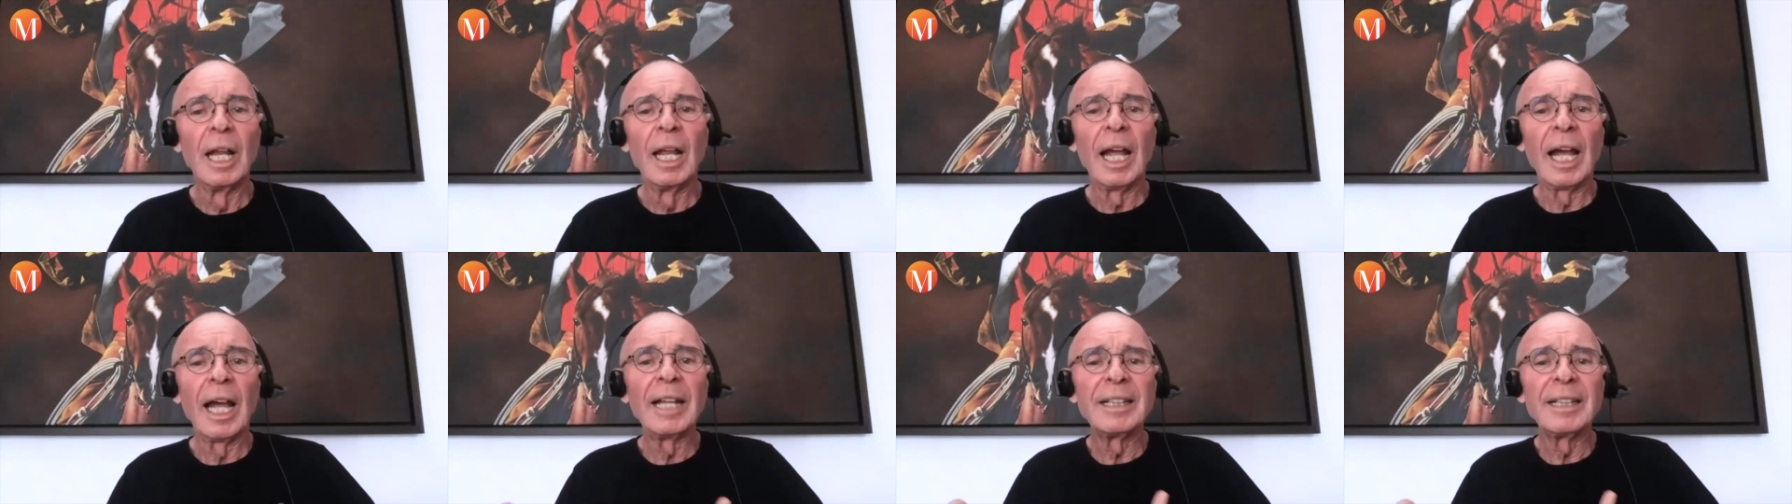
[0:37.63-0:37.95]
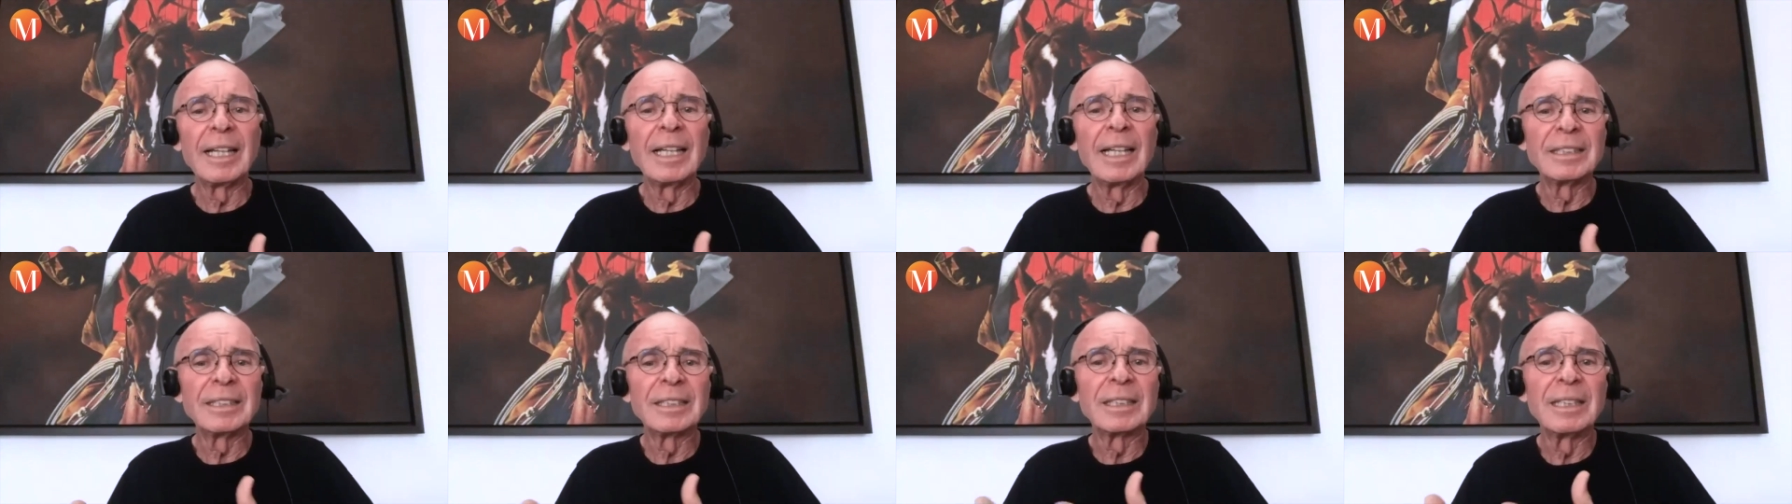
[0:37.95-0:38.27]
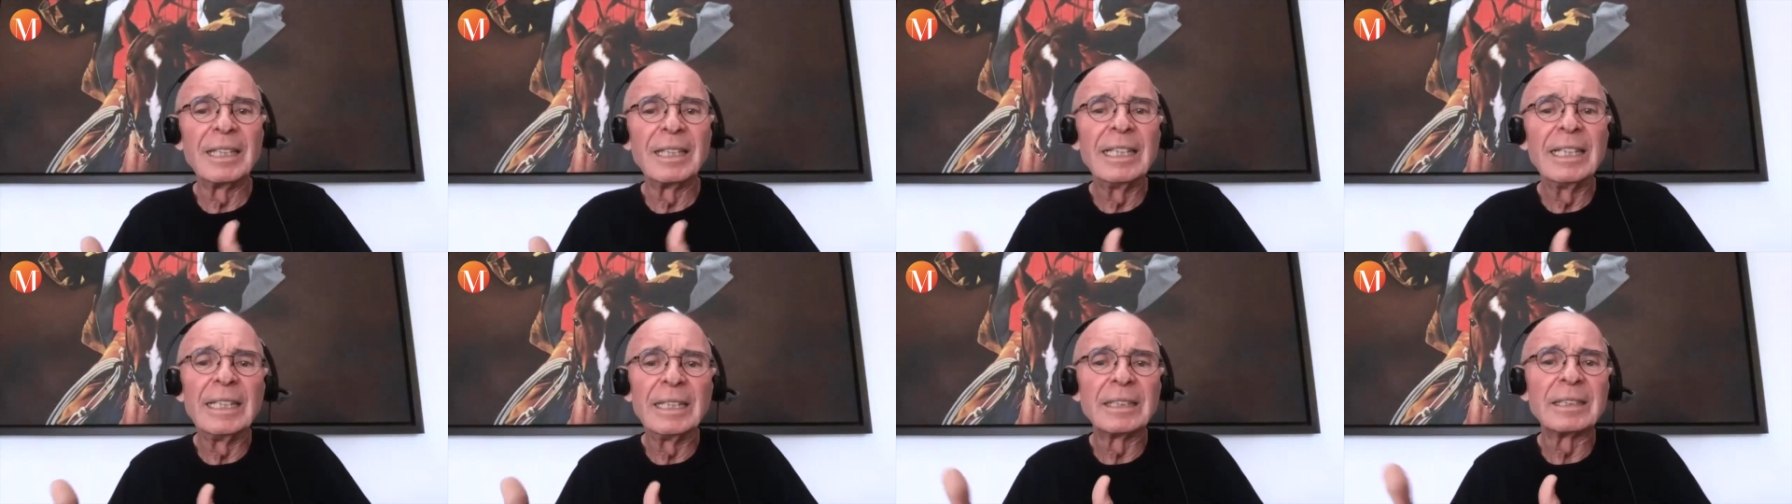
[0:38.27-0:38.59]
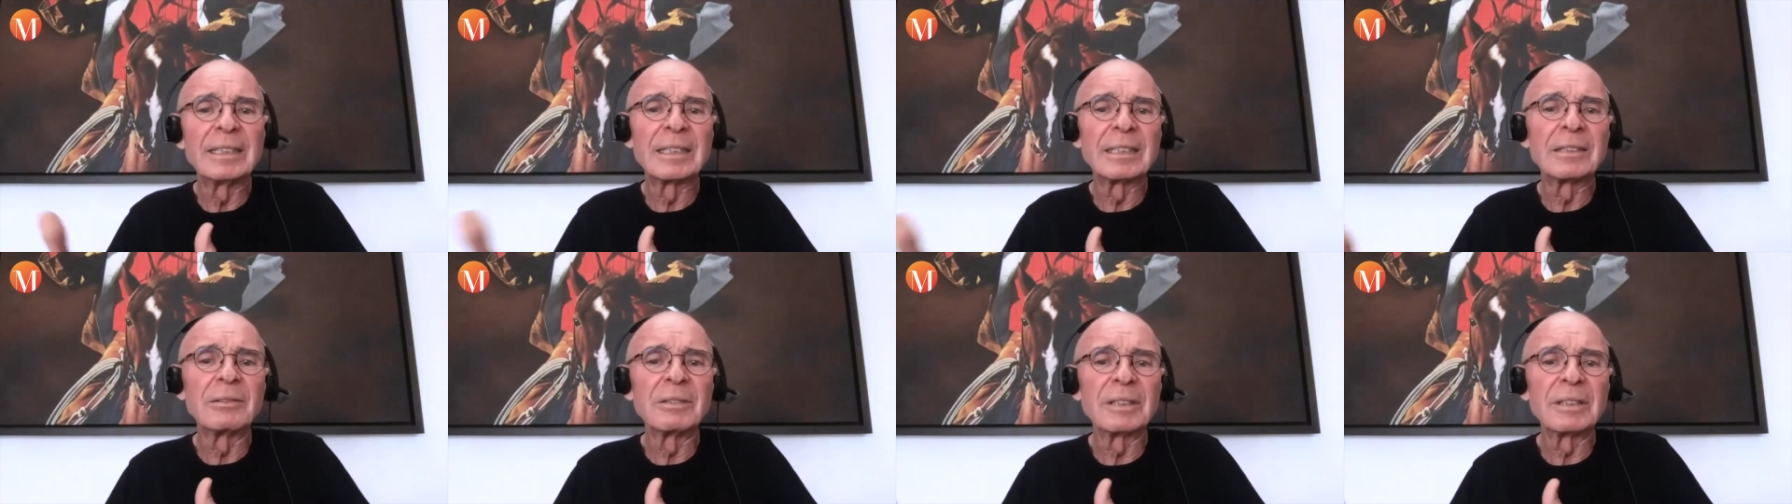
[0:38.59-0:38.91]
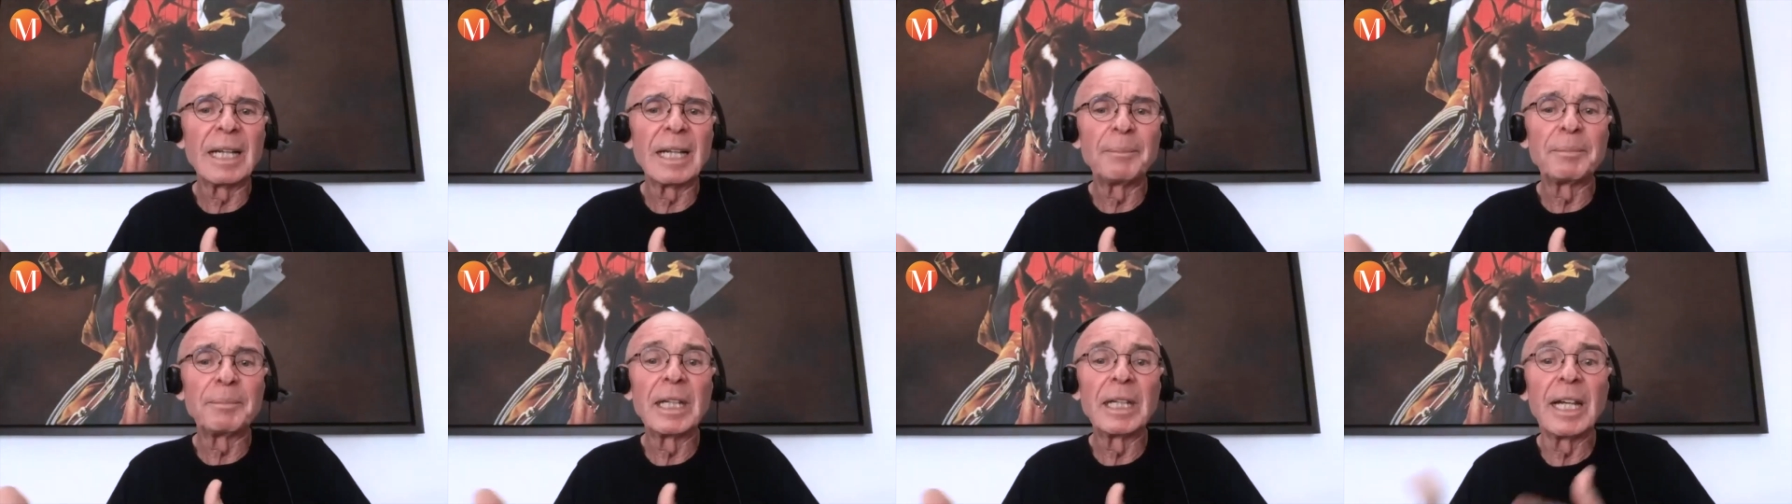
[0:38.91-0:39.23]
And this leads to
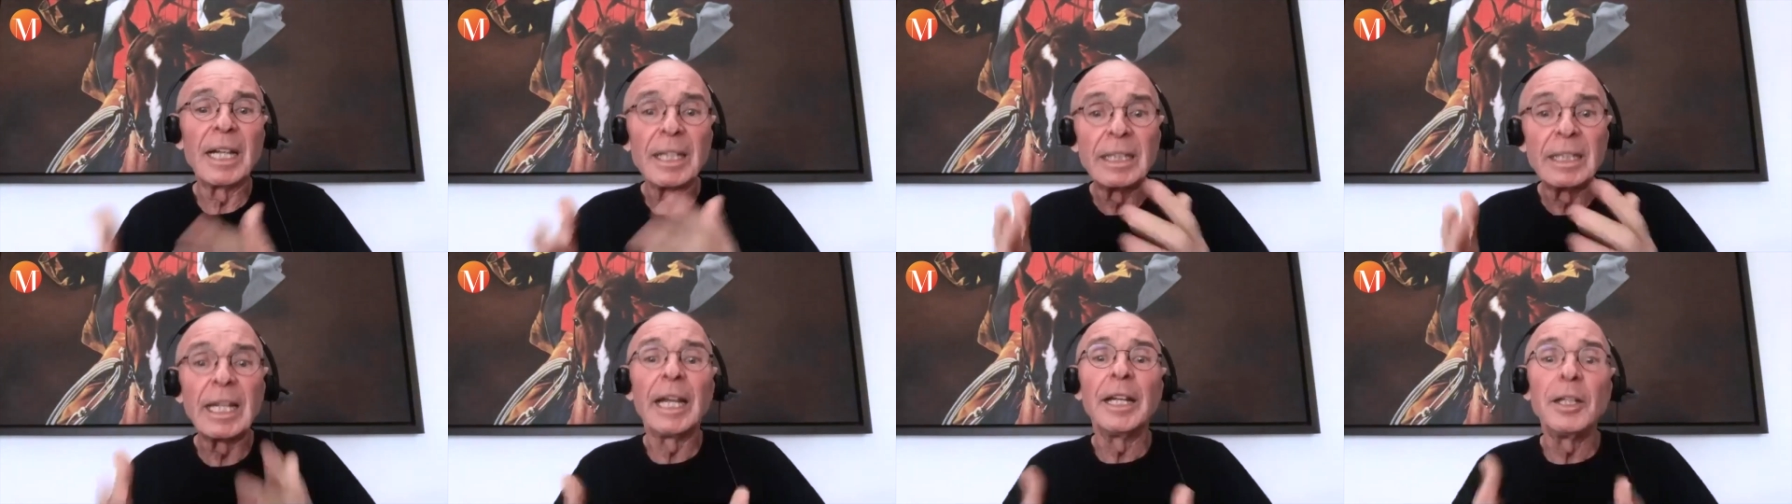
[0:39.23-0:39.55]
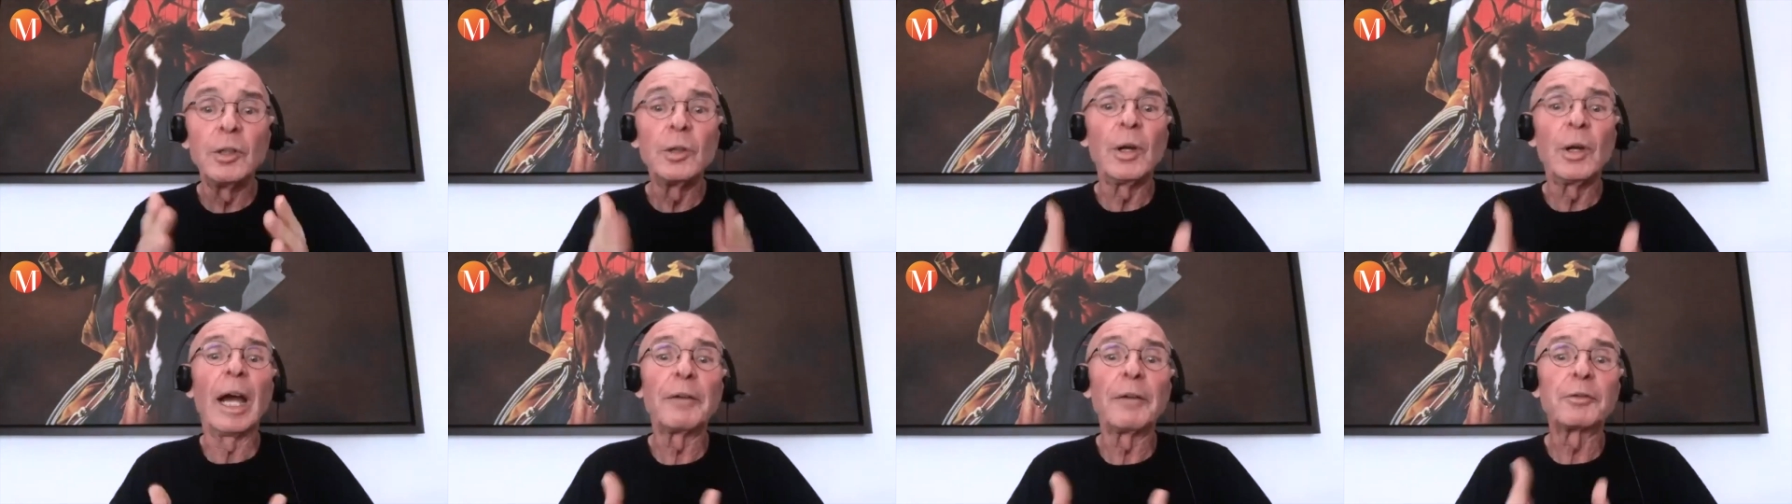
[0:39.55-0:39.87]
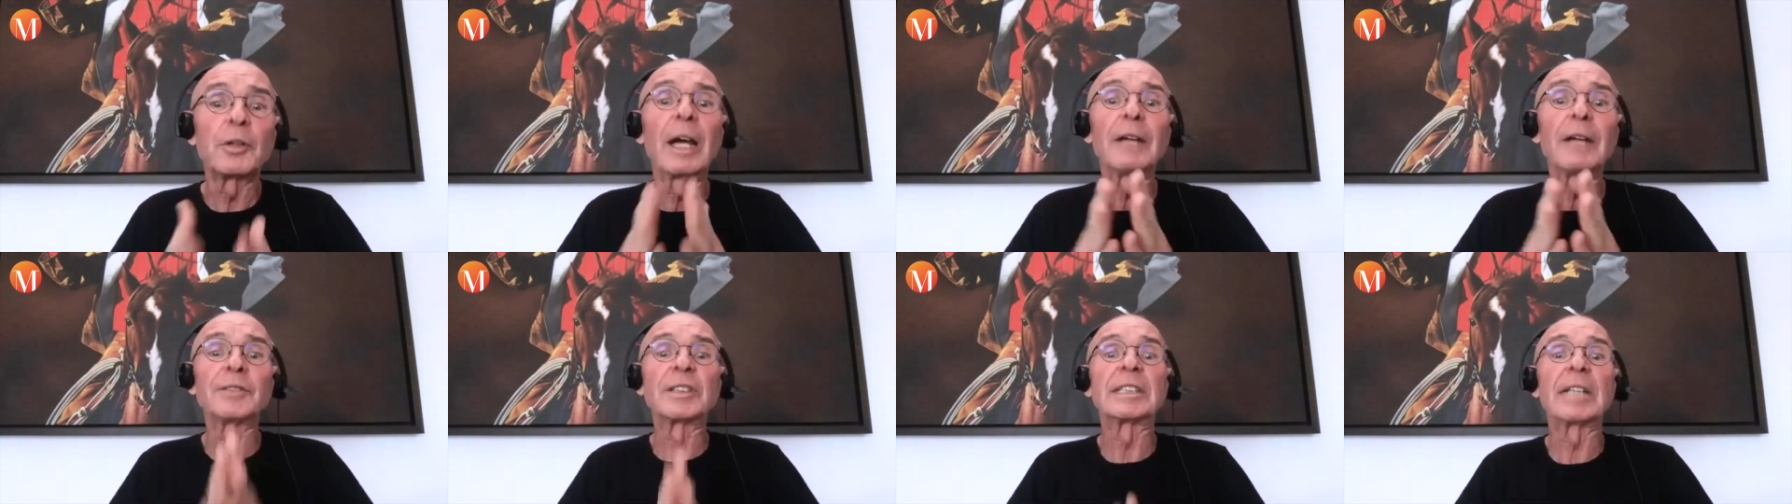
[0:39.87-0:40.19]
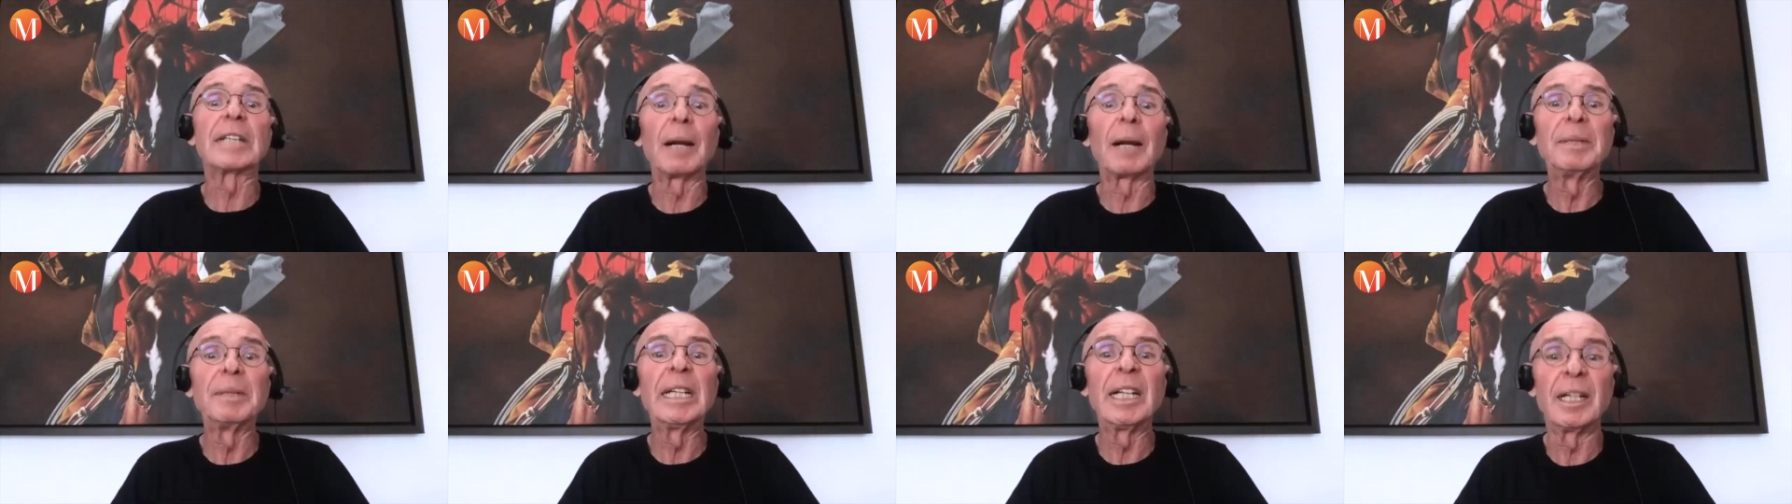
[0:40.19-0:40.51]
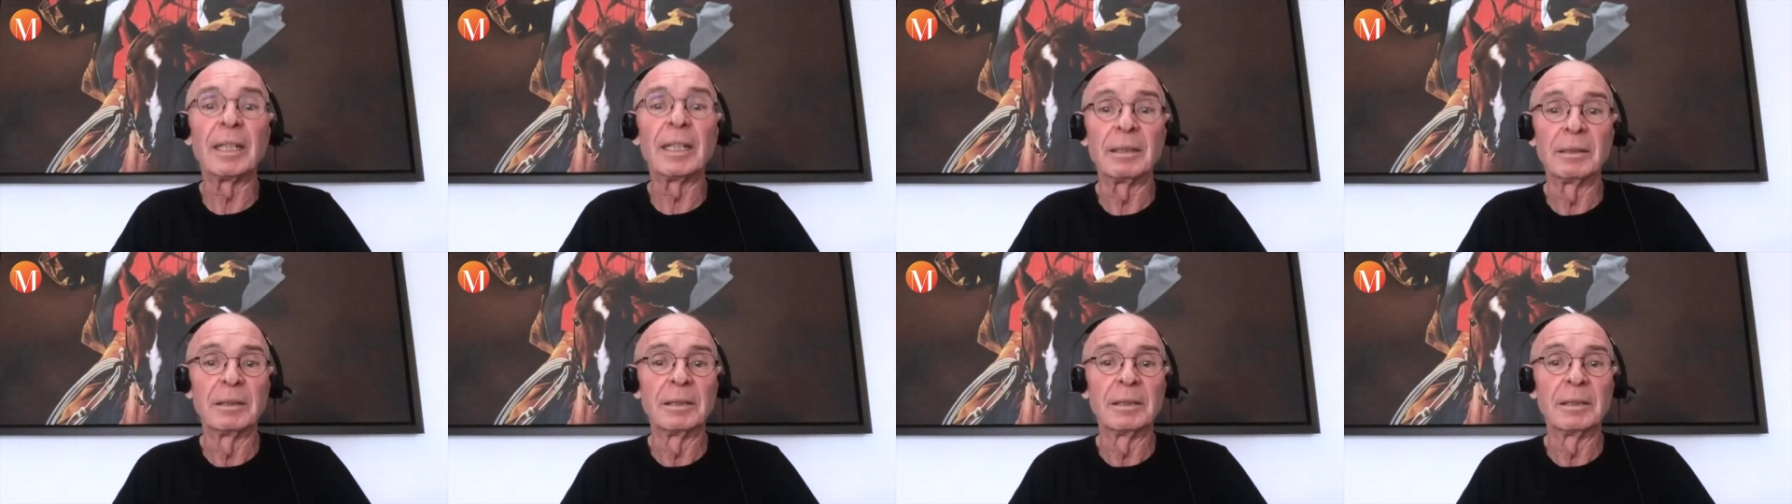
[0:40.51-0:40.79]
something. And then you have to have stamina.